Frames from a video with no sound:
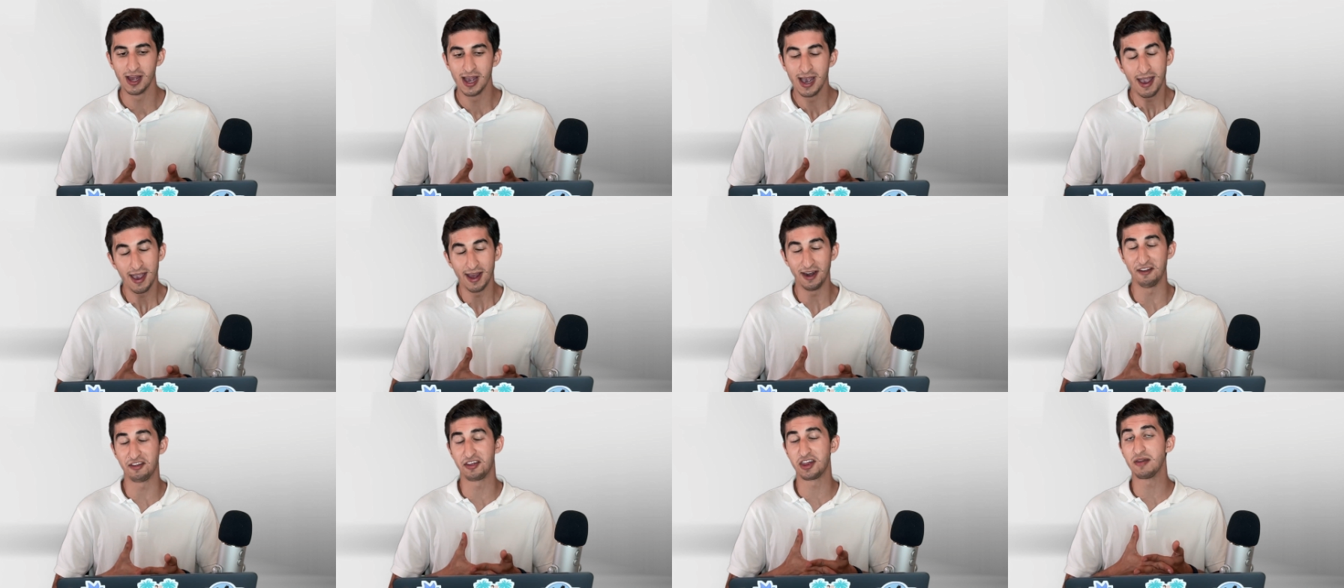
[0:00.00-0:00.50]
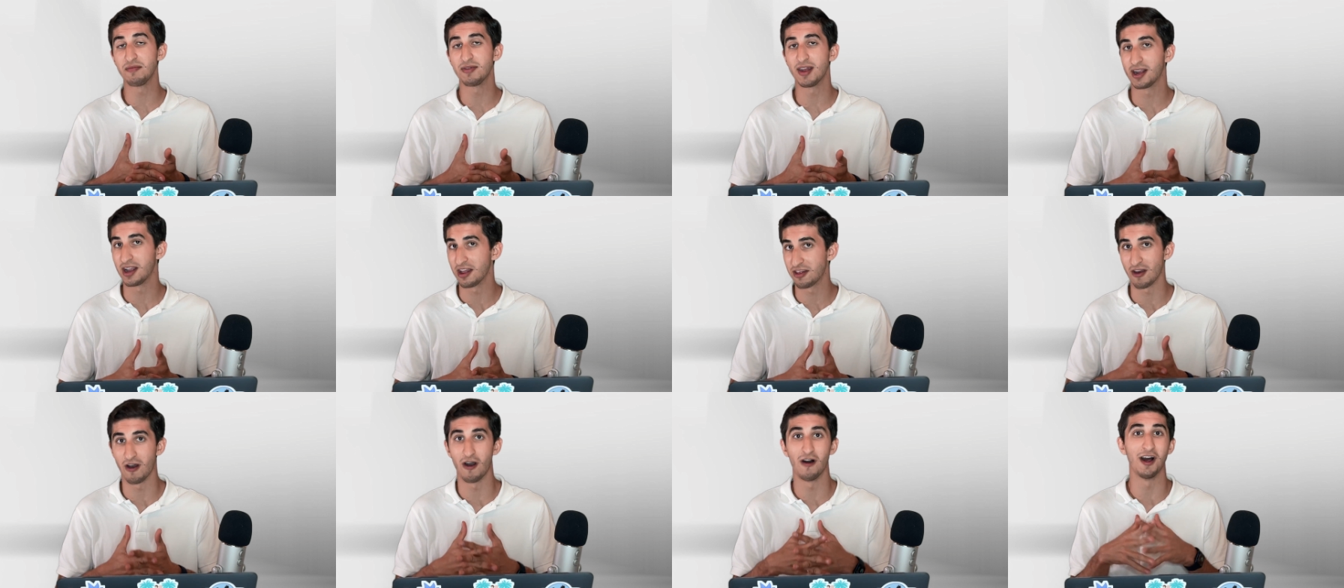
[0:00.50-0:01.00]
and it seems like
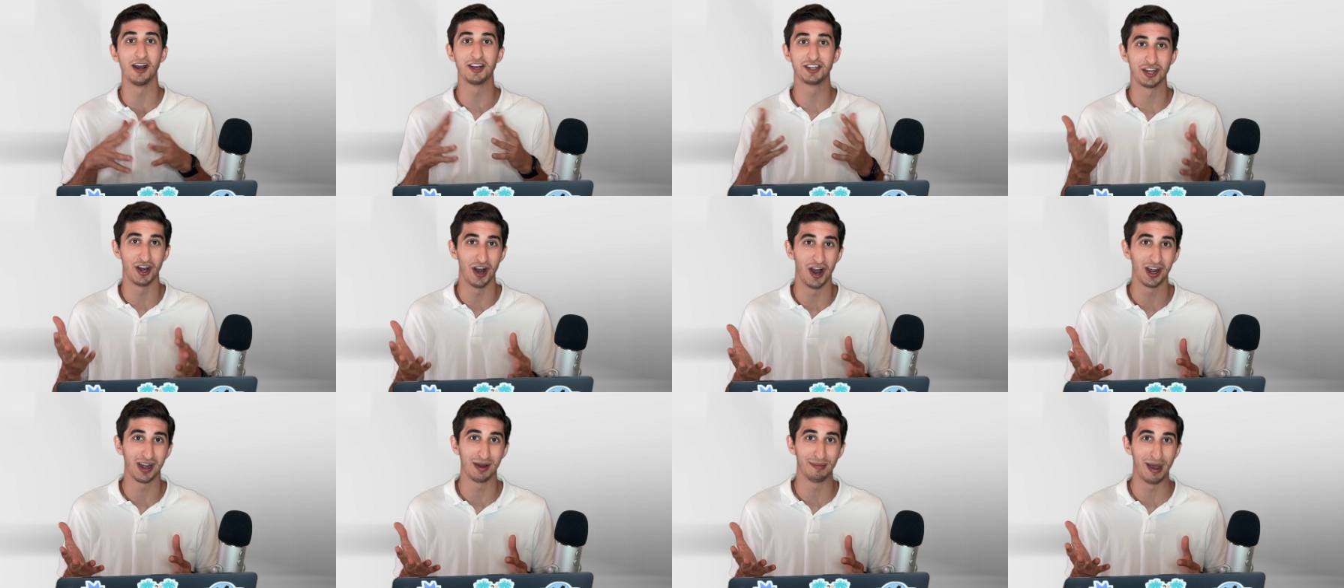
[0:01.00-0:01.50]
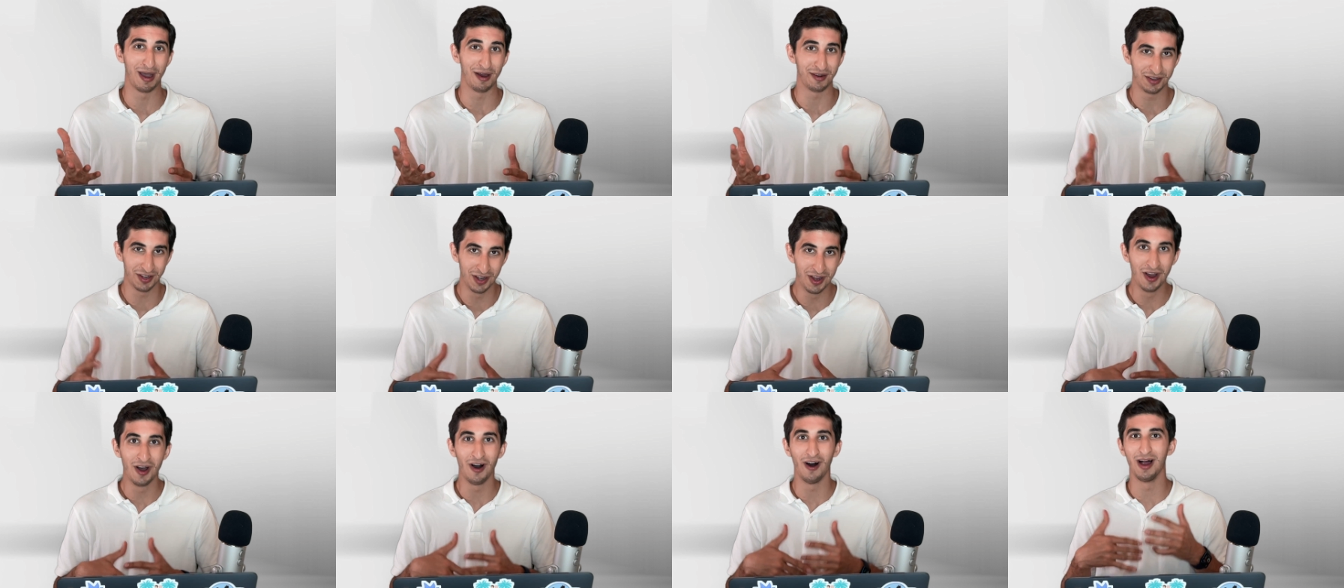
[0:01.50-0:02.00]
it's all I talk about
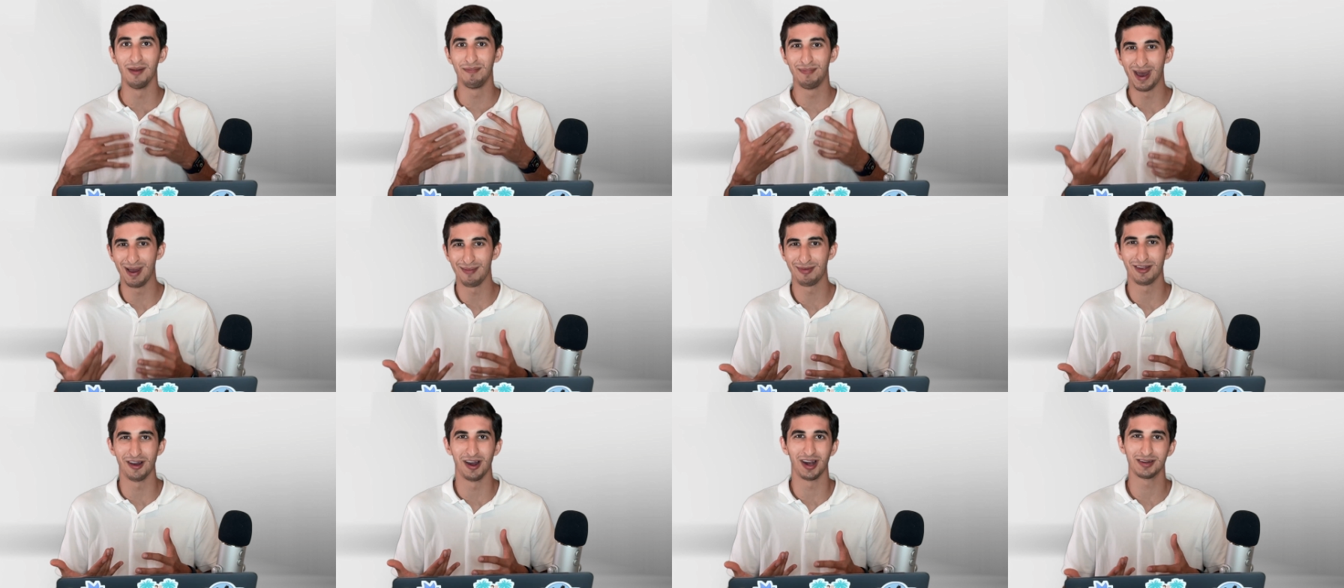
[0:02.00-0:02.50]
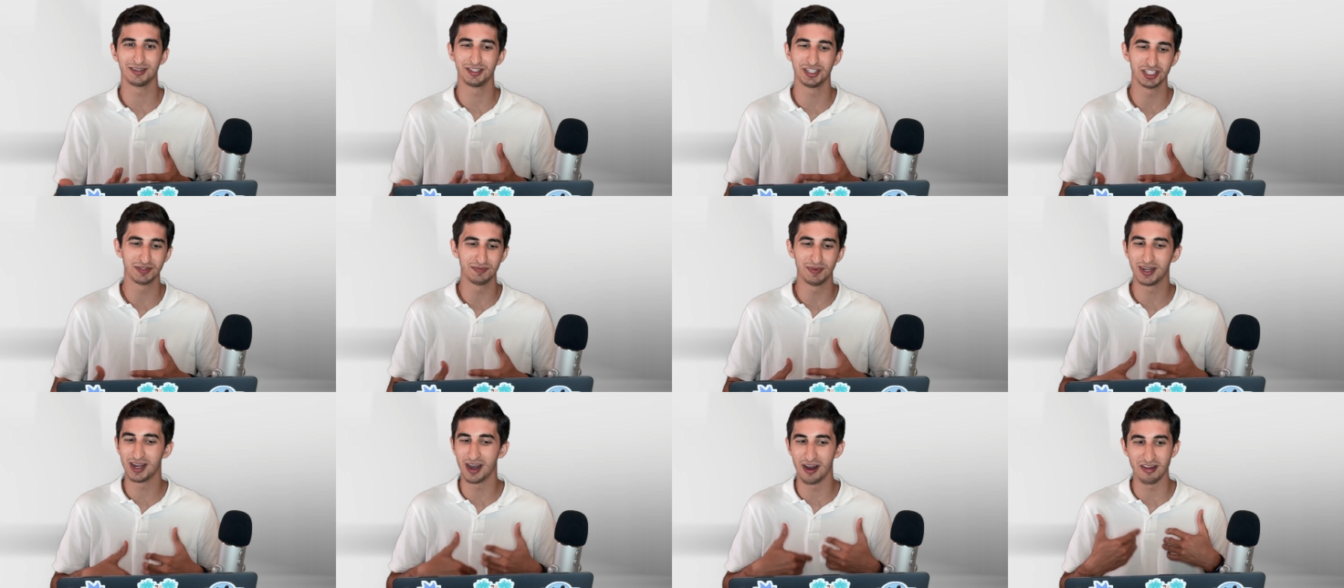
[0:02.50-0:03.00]
on Pepp Talk, just
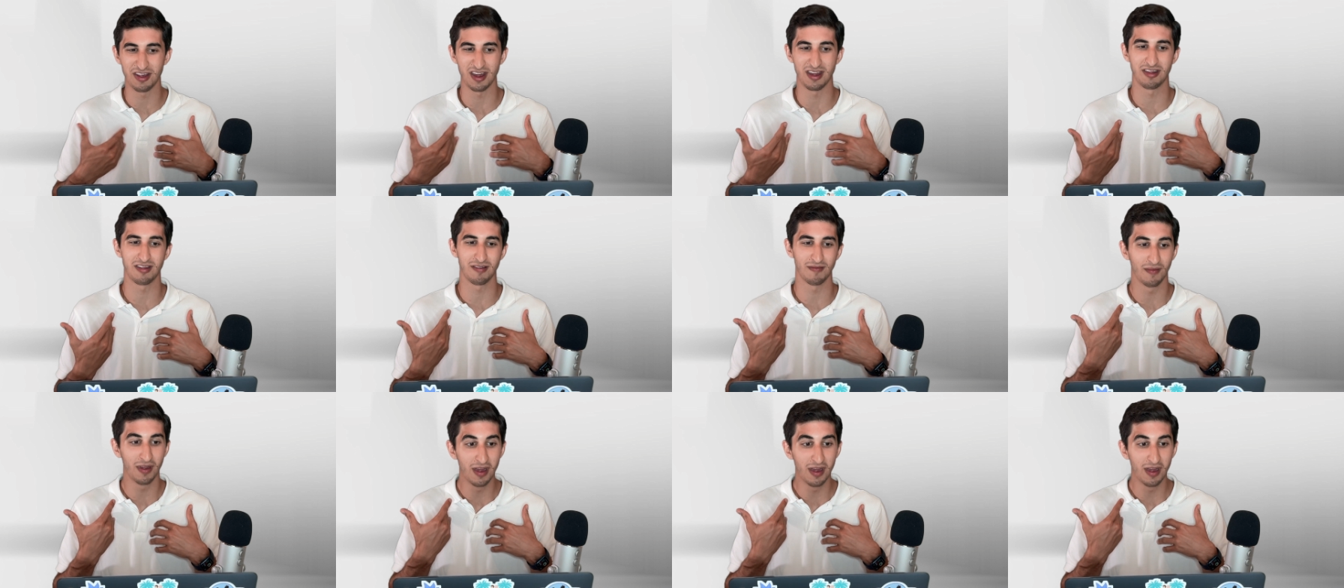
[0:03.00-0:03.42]
because it's